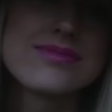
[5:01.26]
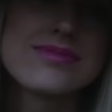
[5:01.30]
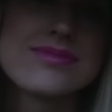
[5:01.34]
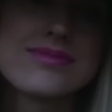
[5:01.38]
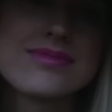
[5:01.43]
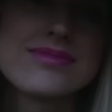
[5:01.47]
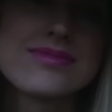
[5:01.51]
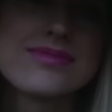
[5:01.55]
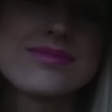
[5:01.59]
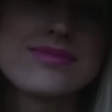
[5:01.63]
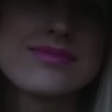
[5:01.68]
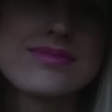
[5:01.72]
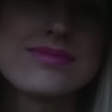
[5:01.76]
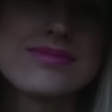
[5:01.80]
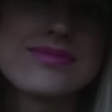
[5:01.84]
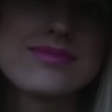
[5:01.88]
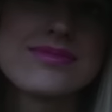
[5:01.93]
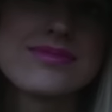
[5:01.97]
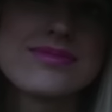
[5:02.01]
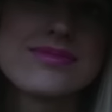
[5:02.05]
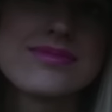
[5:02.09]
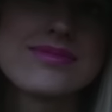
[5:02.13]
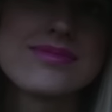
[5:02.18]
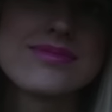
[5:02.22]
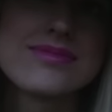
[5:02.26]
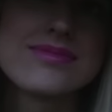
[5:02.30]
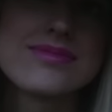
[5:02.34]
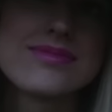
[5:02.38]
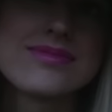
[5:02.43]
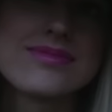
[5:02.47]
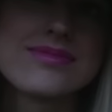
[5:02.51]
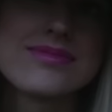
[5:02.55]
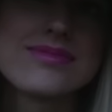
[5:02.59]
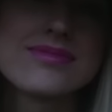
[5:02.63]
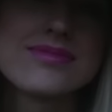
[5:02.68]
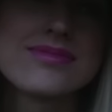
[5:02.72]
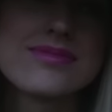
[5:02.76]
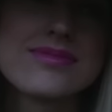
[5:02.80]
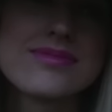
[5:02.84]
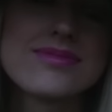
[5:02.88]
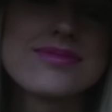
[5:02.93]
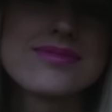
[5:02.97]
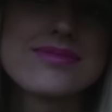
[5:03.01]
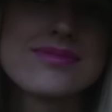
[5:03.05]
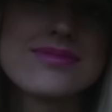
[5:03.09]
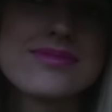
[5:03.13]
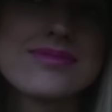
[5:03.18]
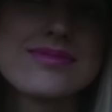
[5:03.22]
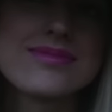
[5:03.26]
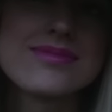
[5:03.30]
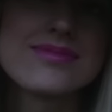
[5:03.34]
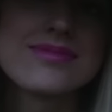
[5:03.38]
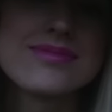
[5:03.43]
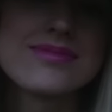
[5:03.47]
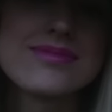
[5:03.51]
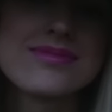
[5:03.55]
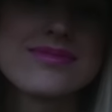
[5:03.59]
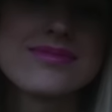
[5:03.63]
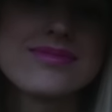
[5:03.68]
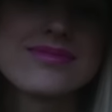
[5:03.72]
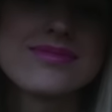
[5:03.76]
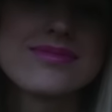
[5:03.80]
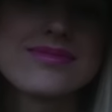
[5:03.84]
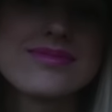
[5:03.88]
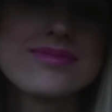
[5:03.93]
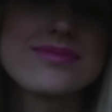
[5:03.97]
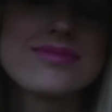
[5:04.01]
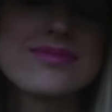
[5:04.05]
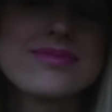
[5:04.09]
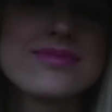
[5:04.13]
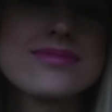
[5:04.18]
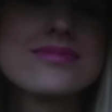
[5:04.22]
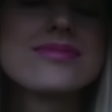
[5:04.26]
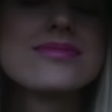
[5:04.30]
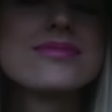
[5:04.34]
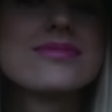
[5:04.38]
[no speech]